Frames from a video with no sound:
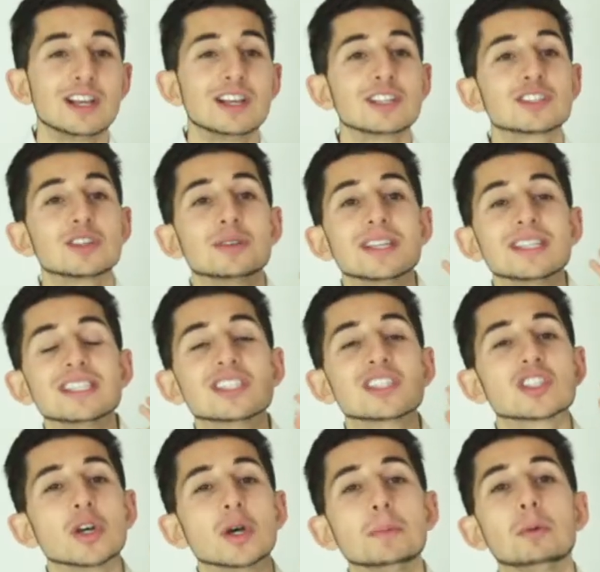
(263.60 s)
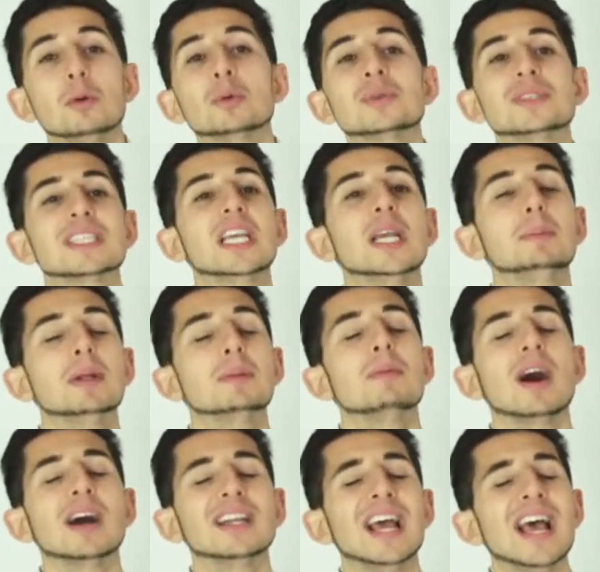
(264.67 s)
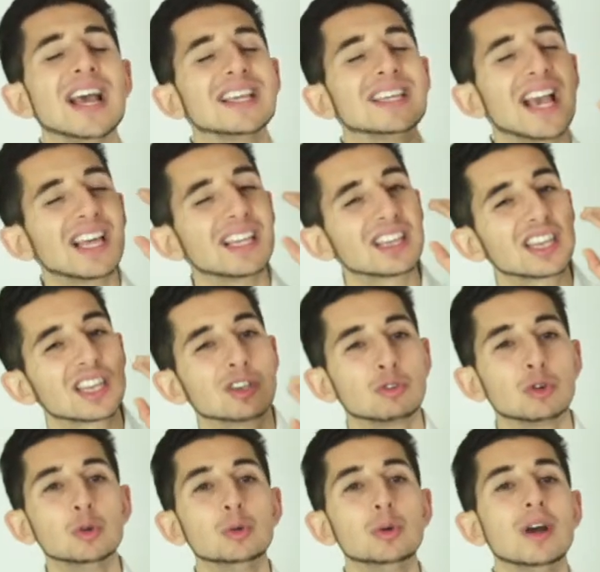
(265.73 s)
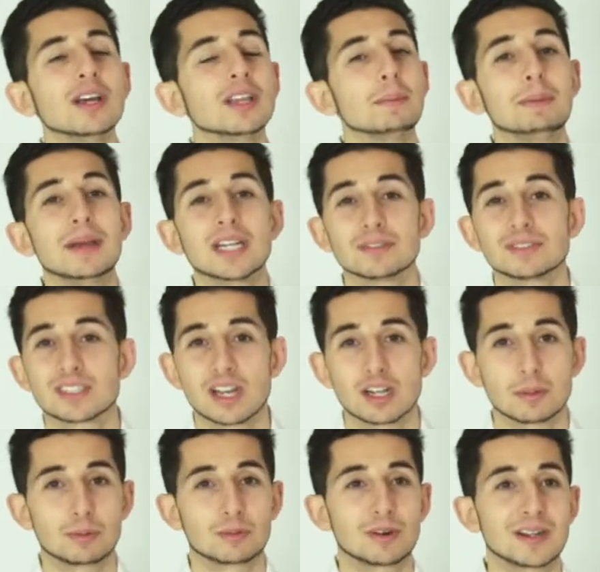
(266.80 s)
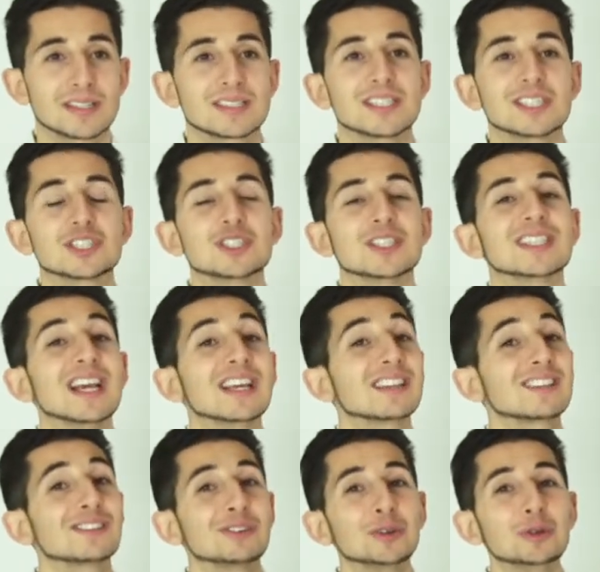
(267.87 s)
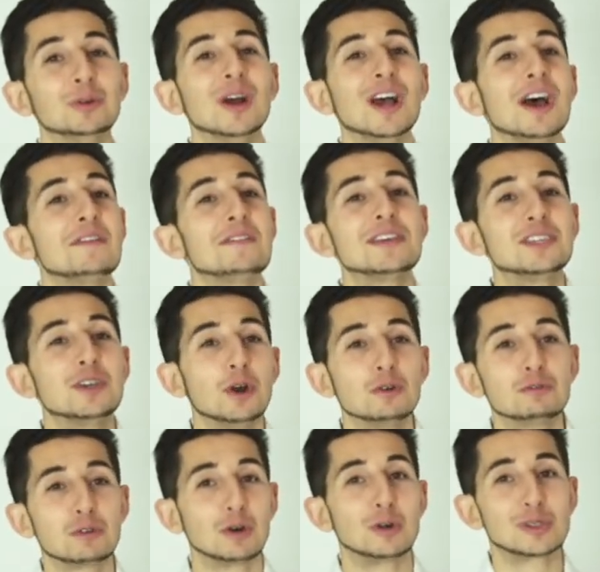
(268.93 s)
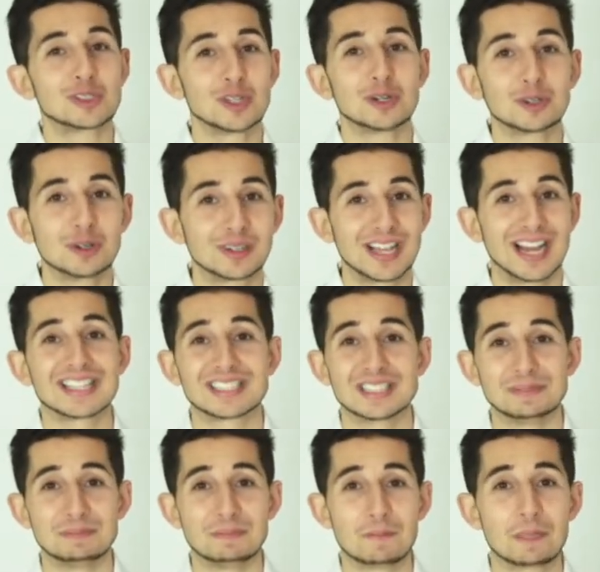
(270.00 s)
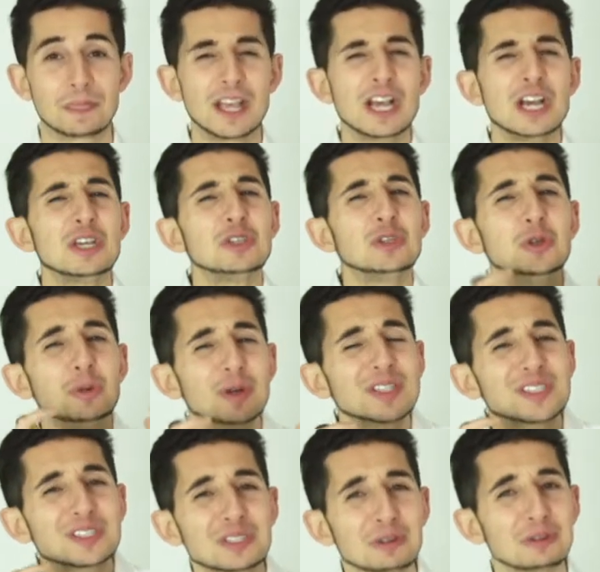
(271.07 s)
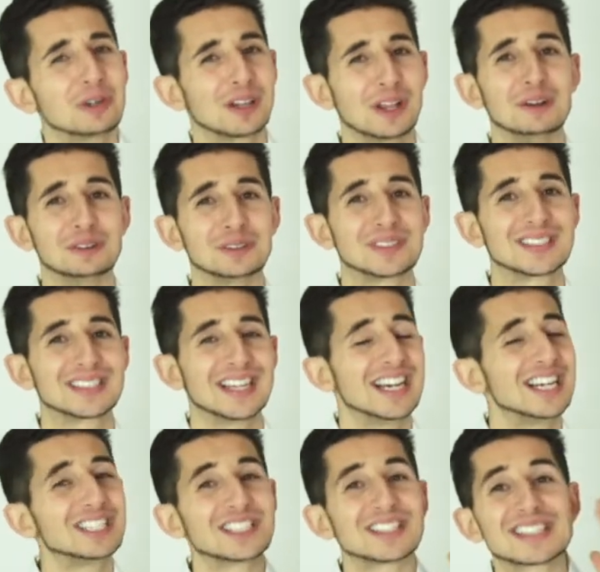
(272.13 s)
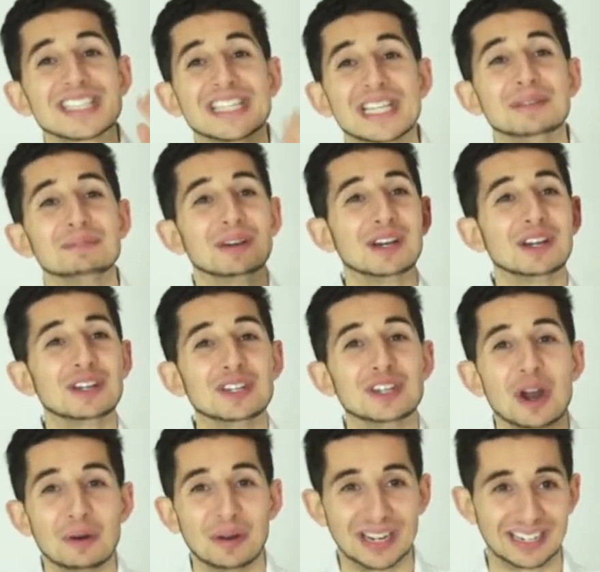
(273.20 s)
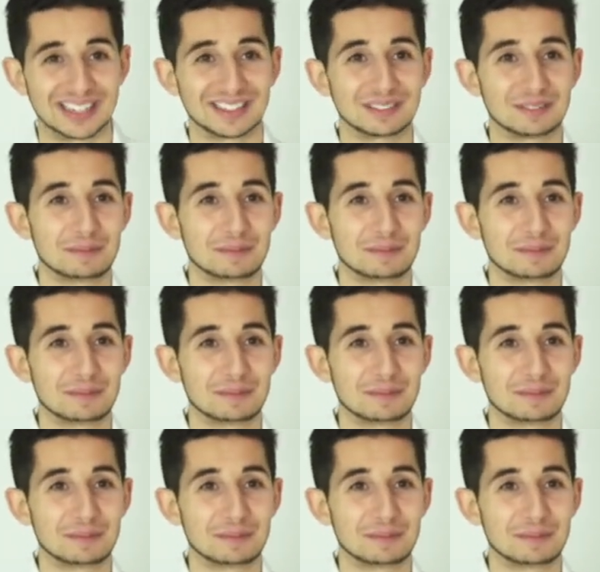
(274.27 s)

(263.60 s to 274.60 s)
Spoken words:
So this is so important to keep in mind. Get through the pit of eternal procrastination and get through the YOFO SoCo chasm. You are so close, just keep going.